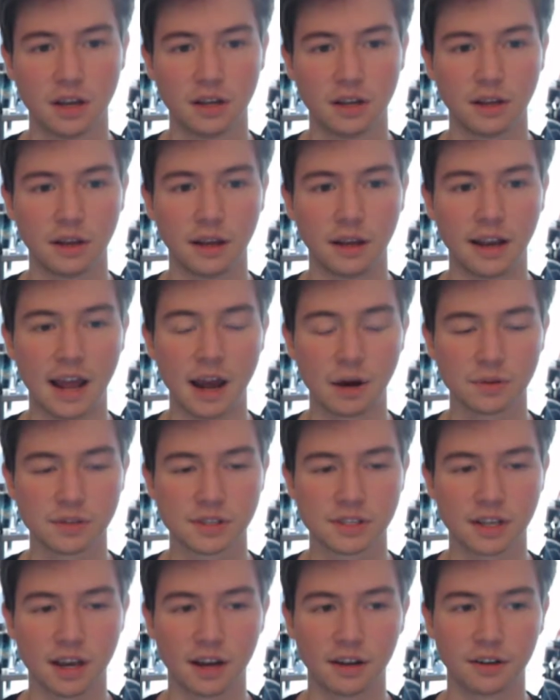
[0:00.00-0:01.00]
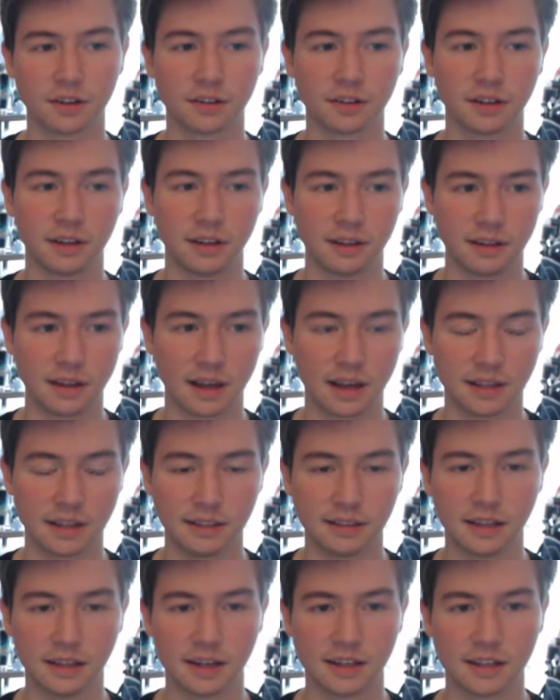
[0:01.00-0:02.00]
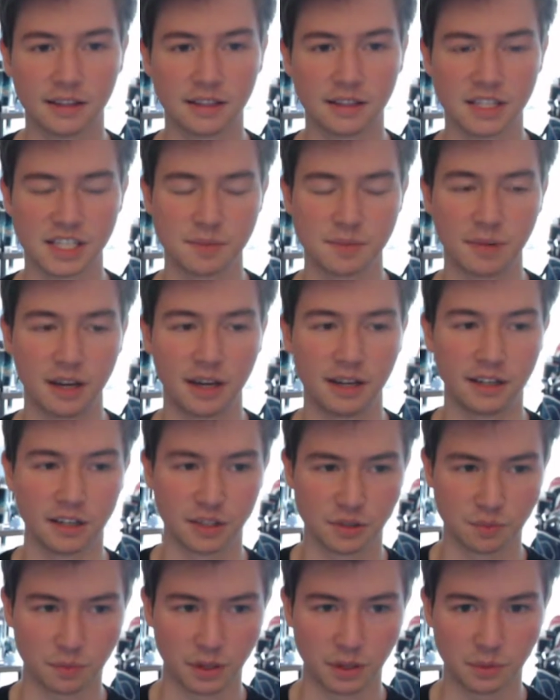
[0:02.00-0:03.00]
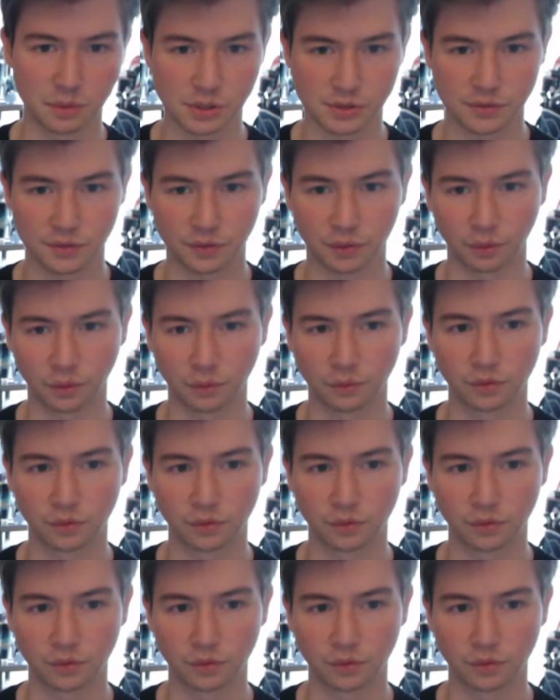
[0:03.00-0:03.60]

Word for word: an outsider in that he left the Hispanias when he was from,